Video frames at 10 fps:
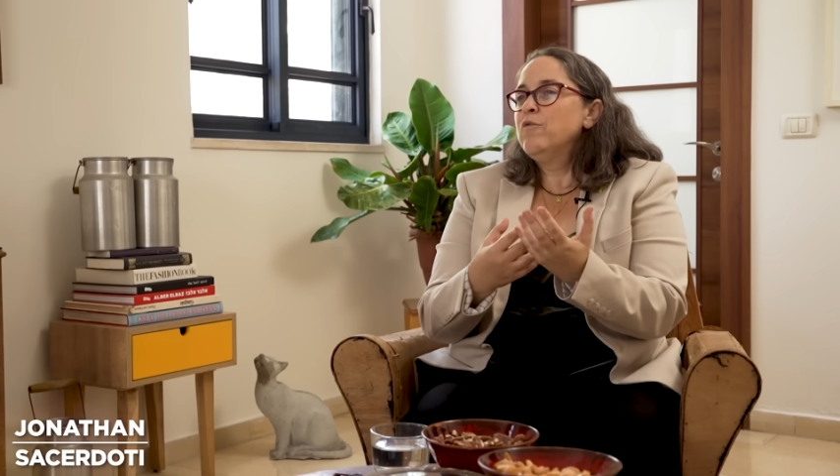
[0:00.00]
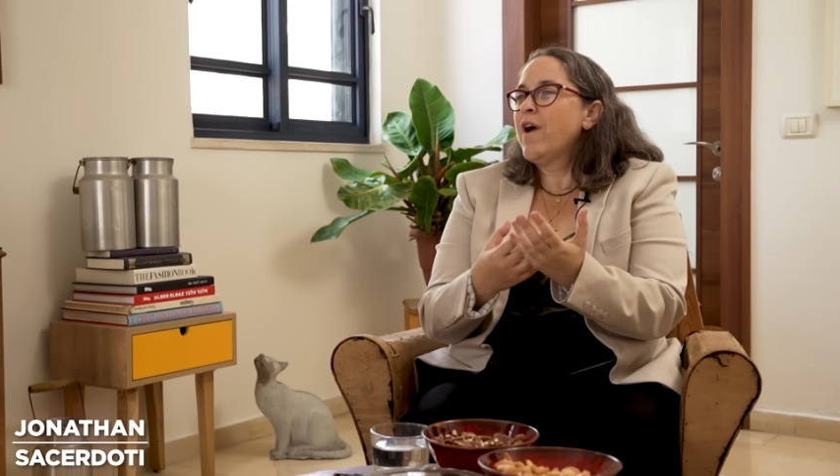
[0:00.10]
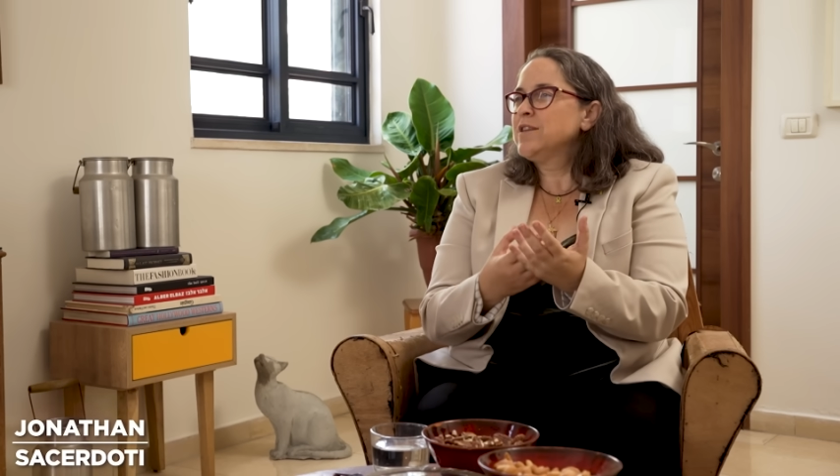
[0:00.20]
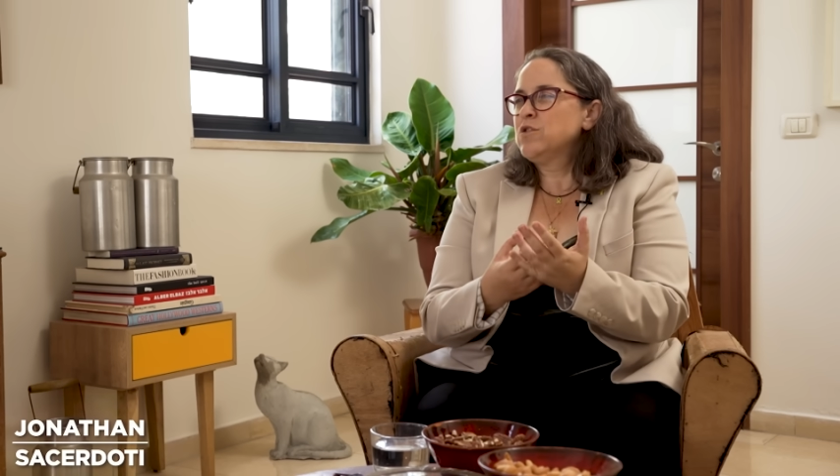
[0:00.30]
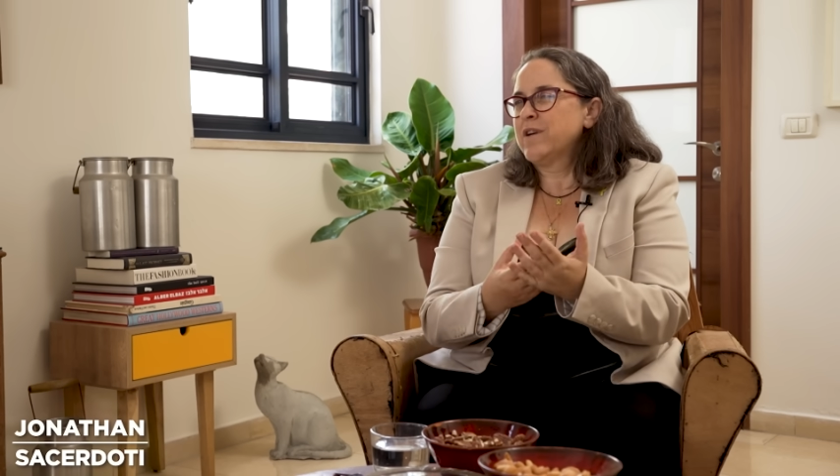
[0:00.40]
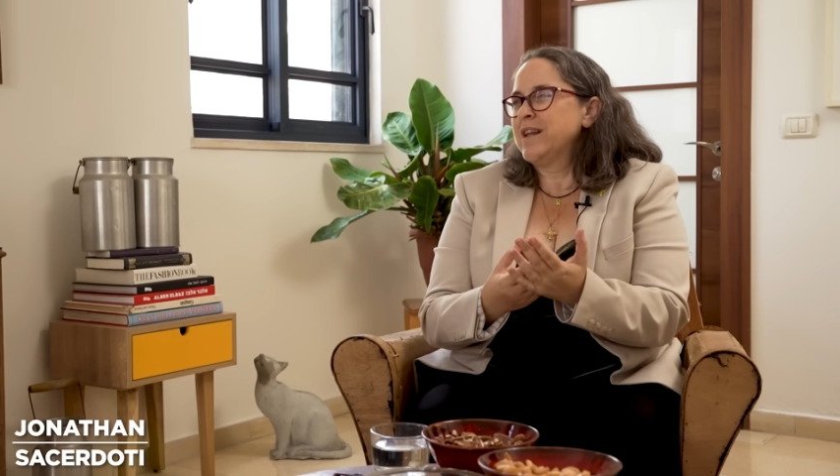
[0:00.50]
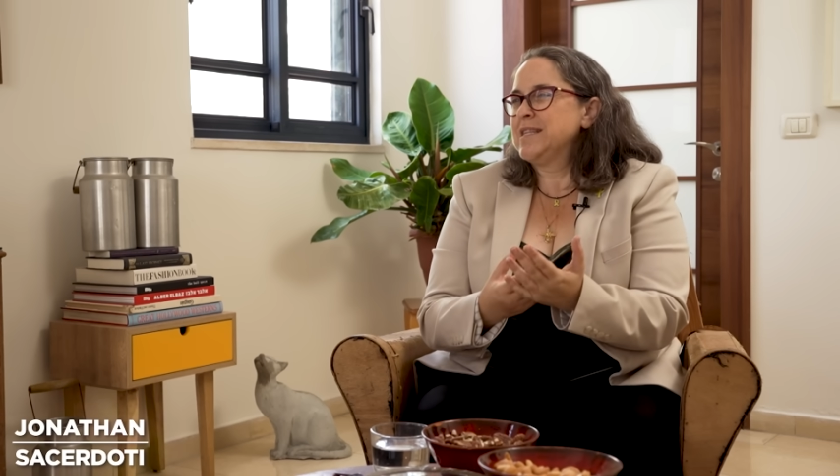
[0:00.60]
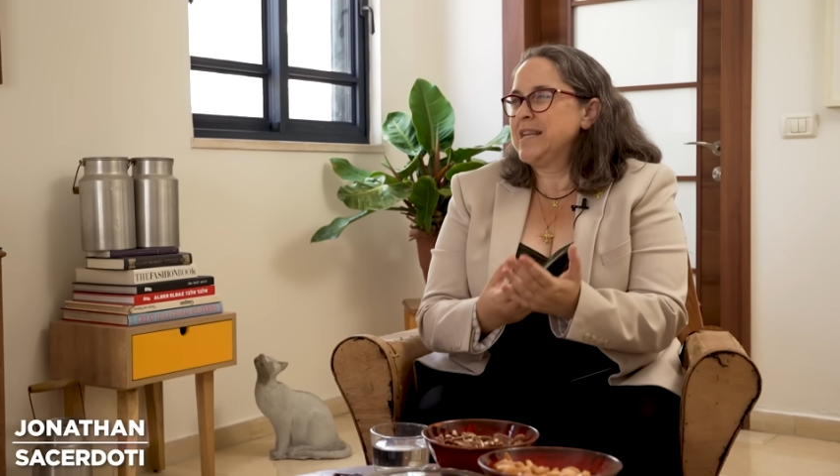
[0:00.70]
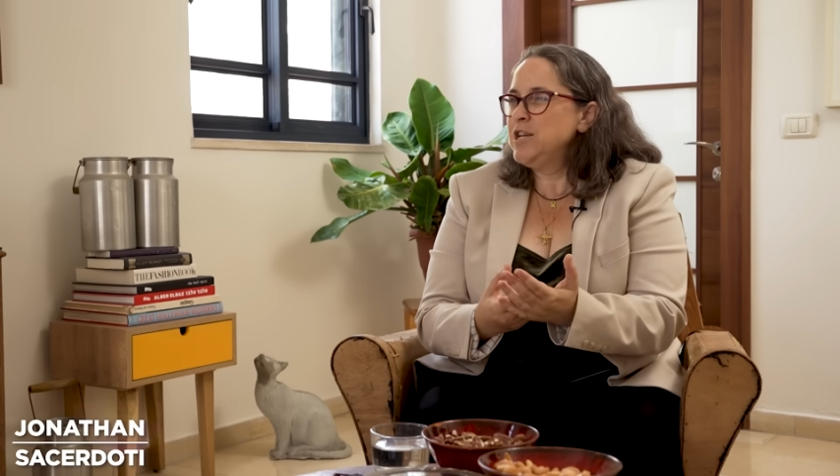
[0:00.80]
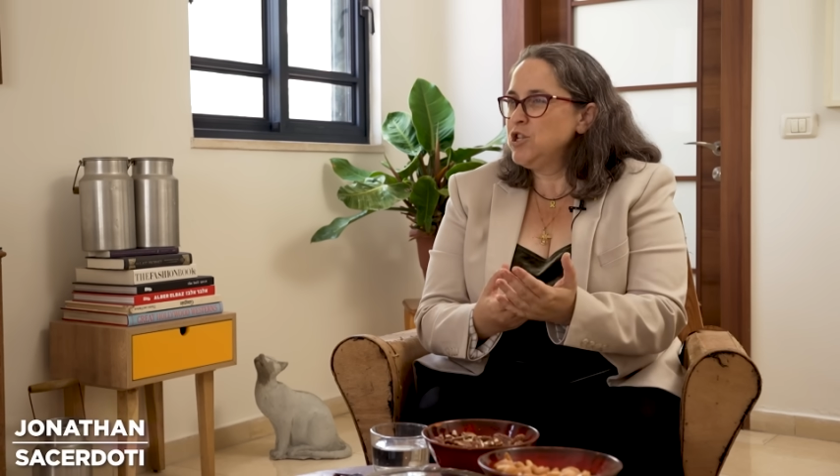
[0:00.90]
rights
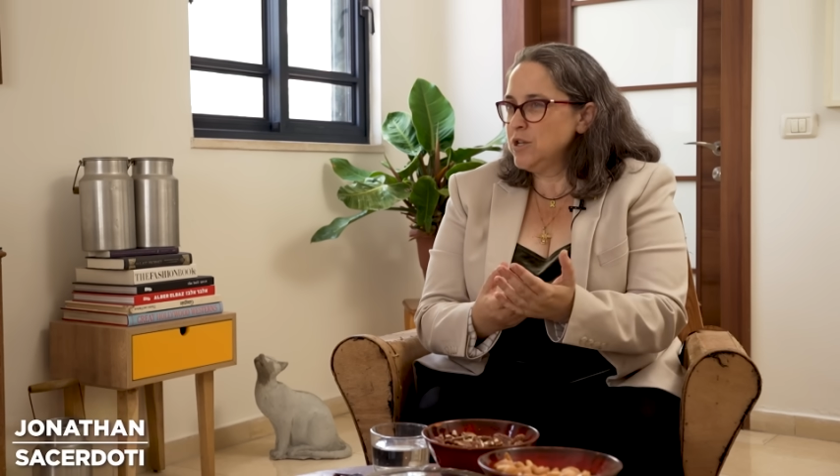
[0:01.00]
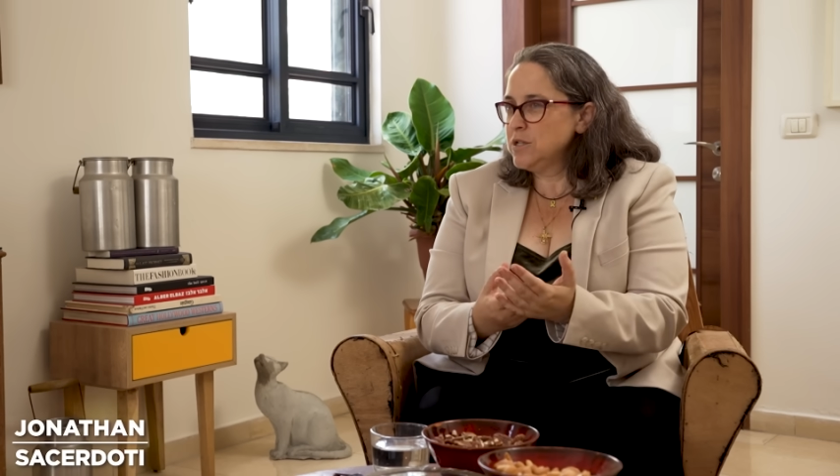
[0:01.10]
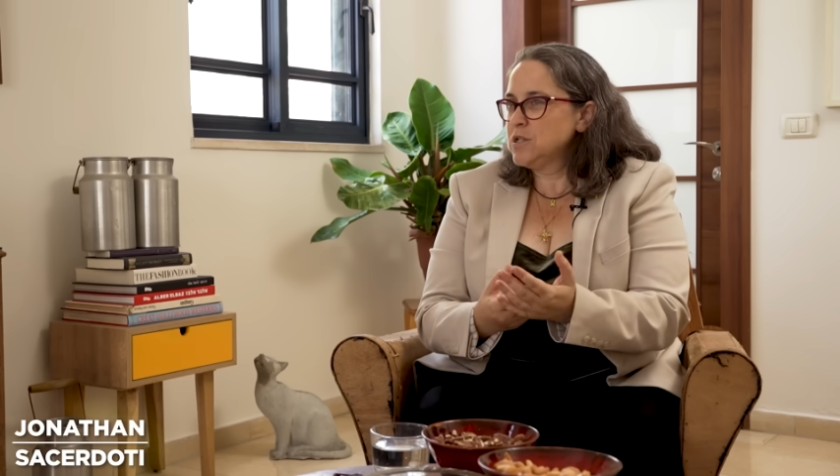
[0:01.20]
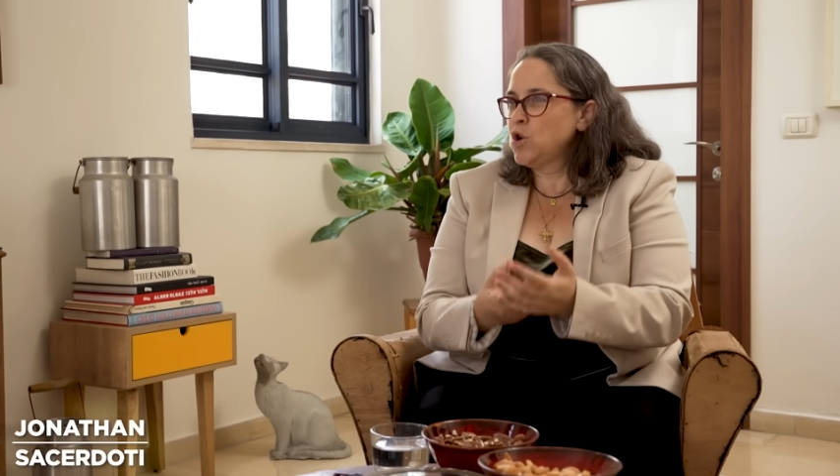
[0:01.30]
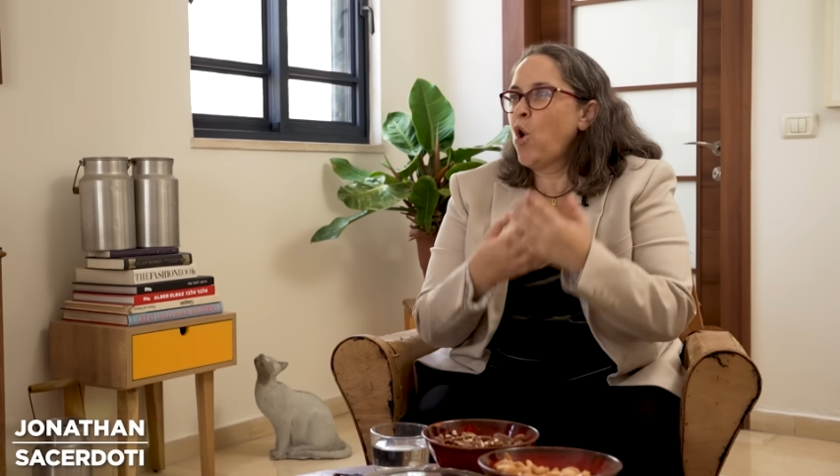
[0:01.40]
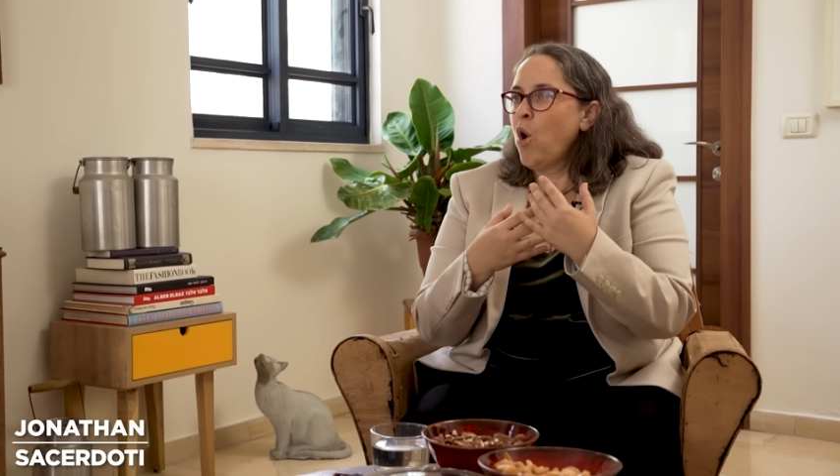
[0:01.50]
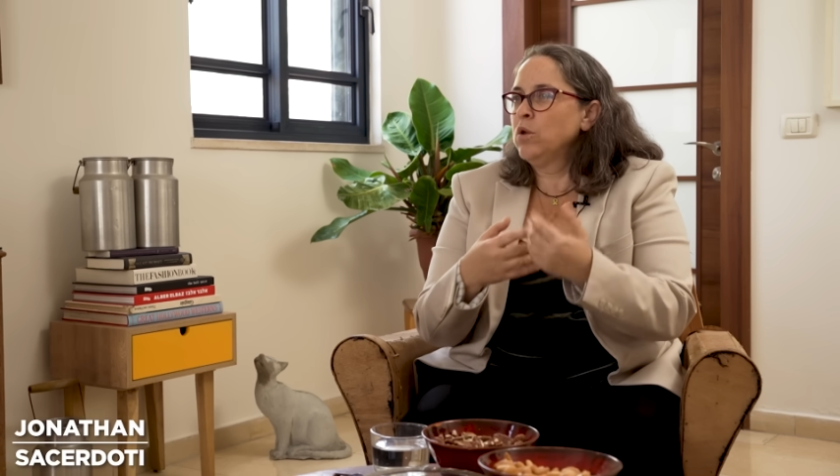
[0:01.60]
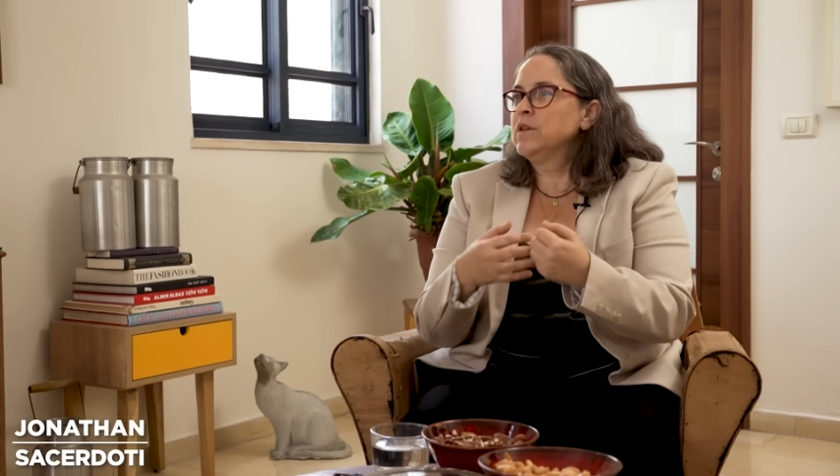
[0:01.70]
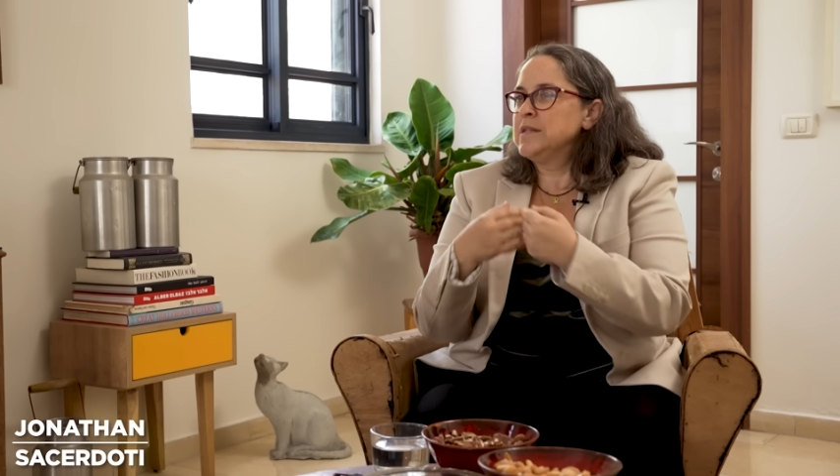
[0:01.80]
organizations called